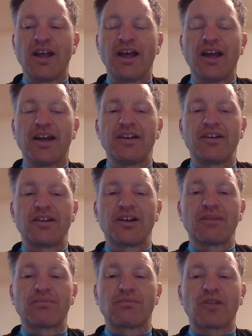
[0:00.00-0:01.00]
And
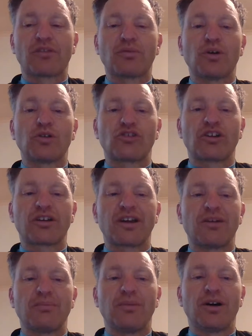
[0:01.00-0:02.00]
as well, check
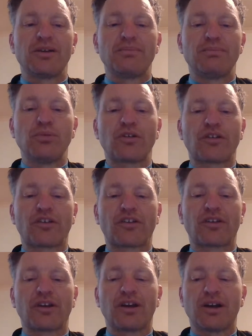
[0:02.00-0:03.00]
out my
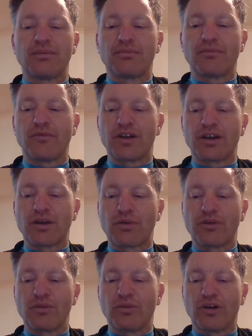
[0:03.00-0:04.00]
books,
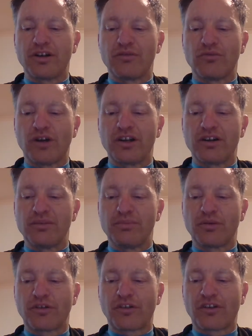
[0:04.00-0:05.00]
VK3YE radio
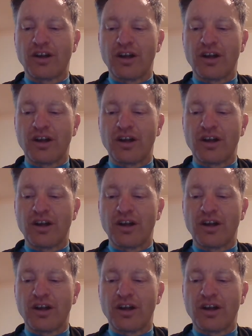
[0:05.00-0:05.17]
books.